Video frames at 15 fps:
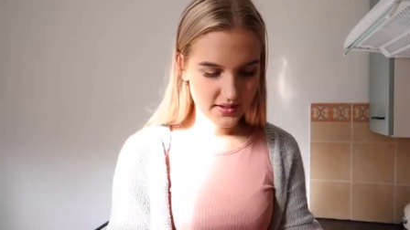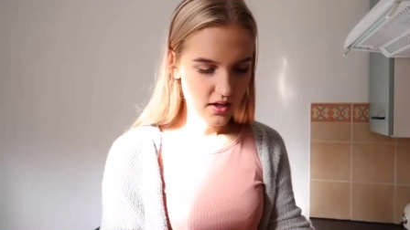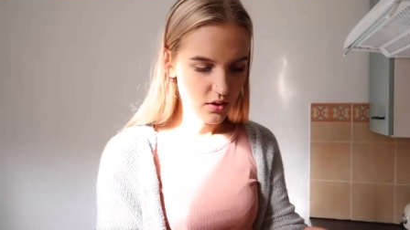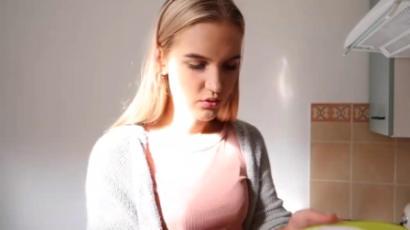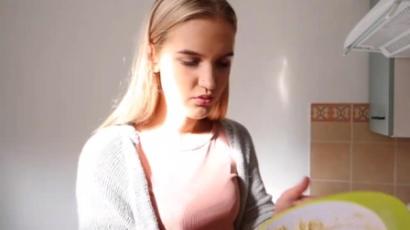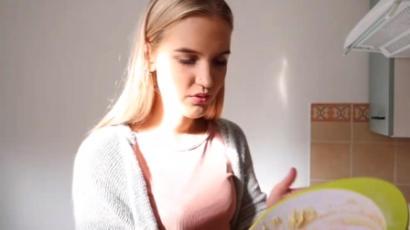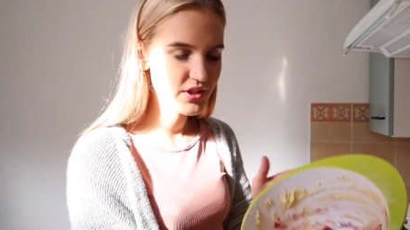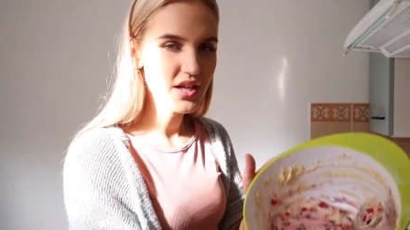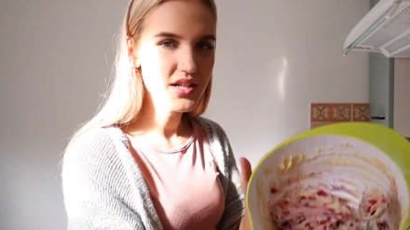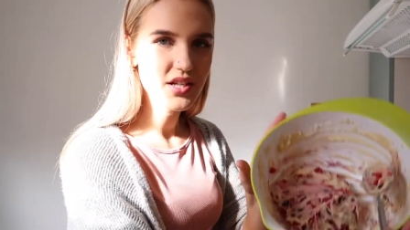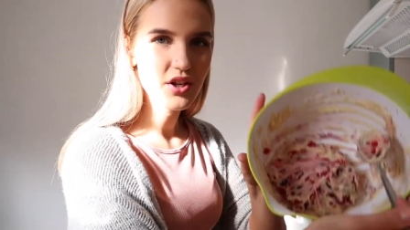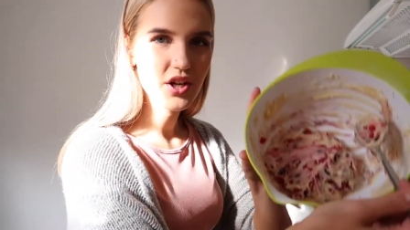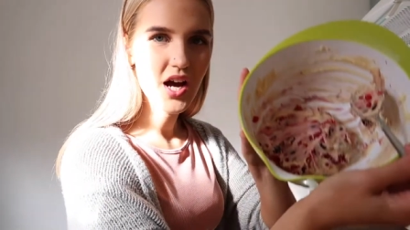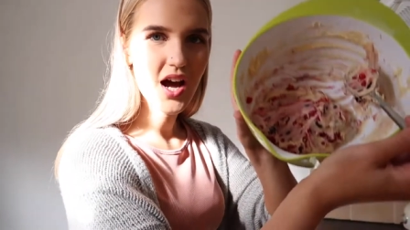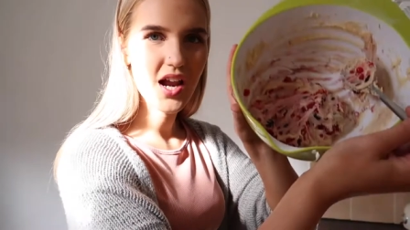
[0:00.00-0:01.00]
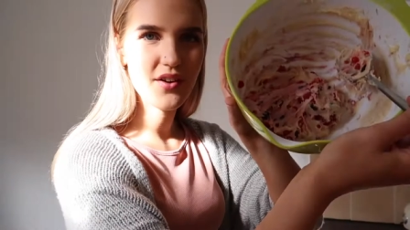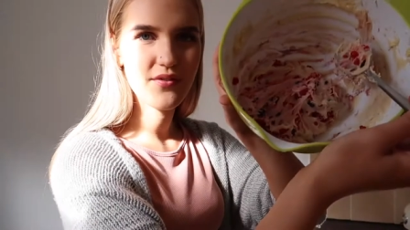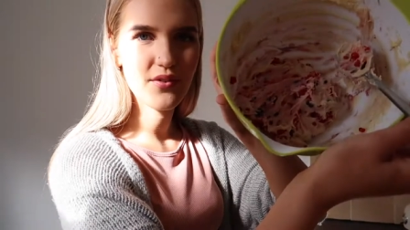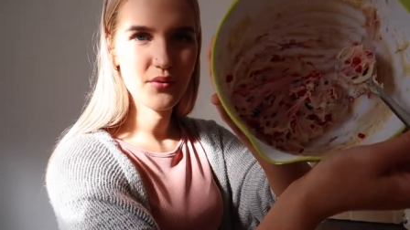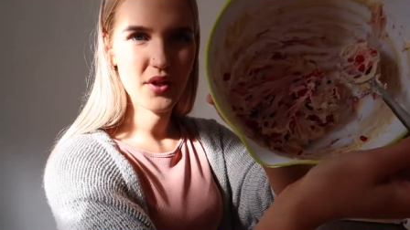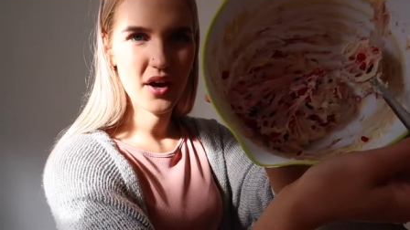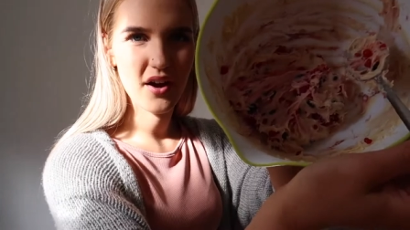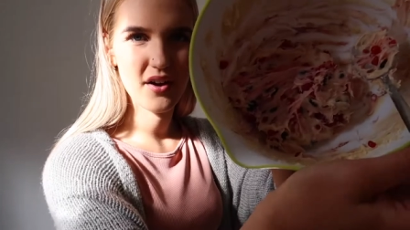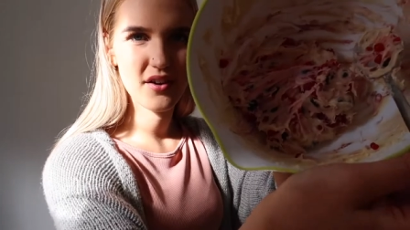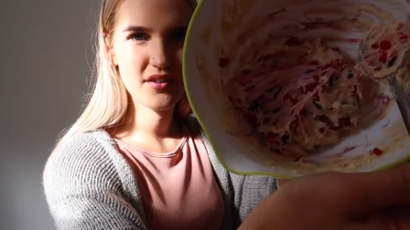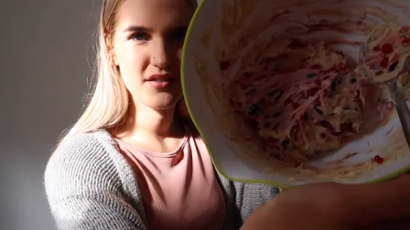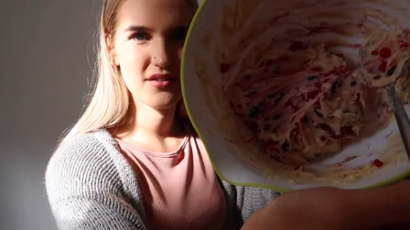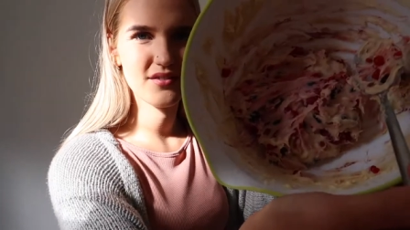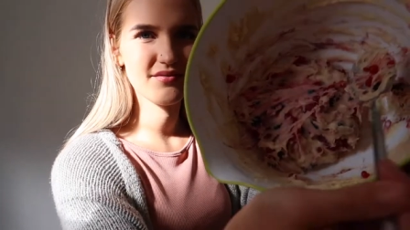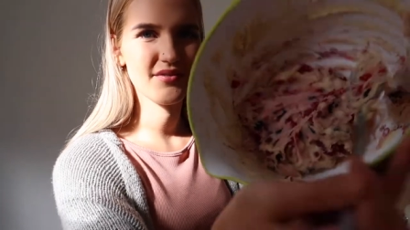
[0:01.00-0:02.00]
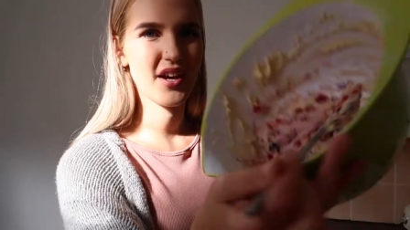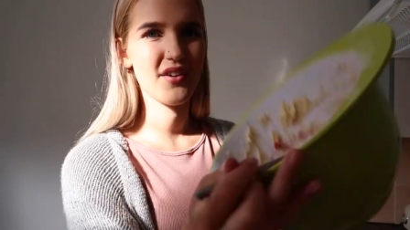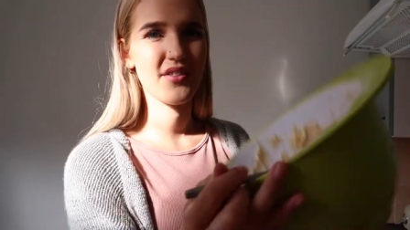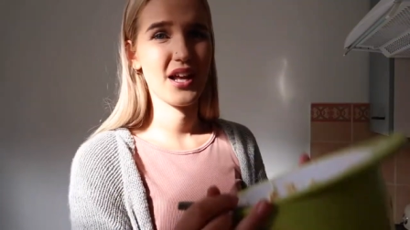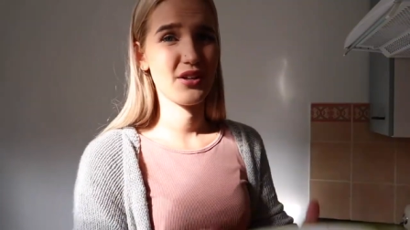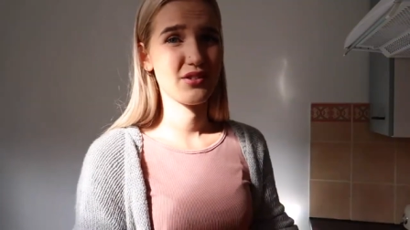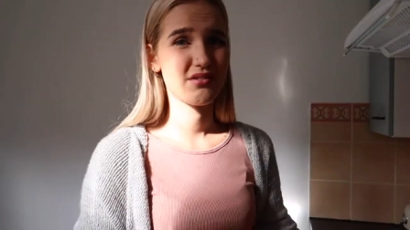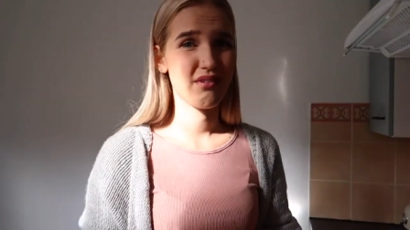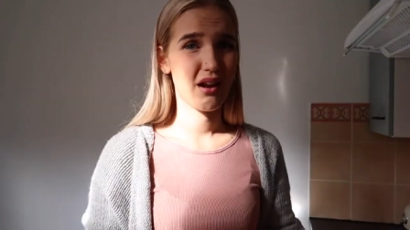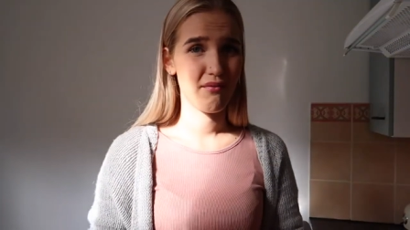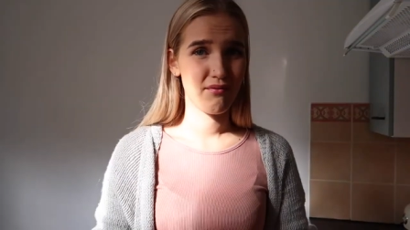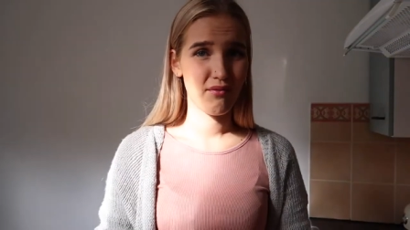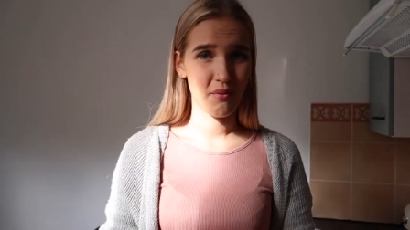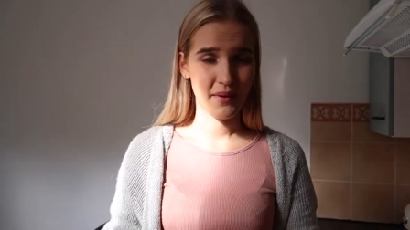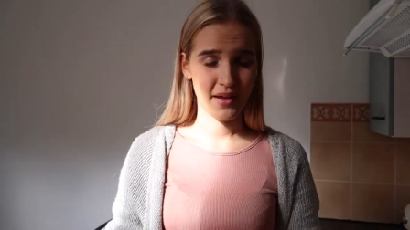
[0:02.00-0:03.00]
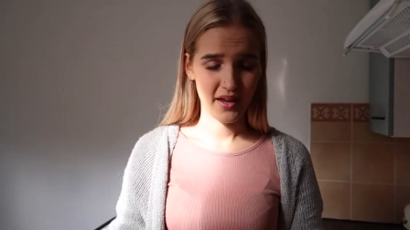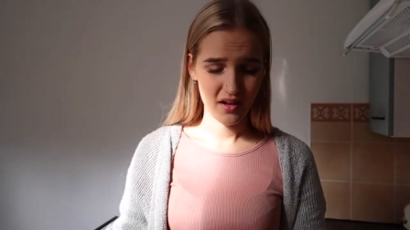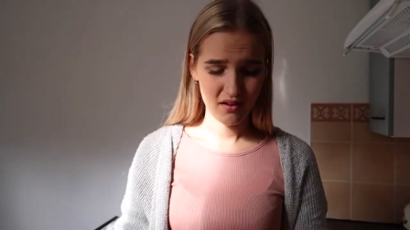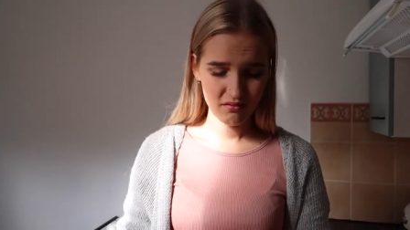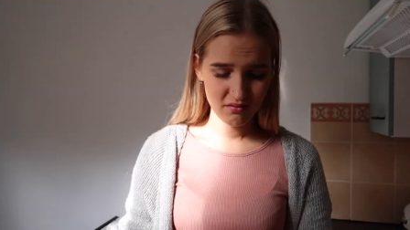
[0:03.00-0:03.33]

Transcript: it does look colourful though. No, that looks like vomit.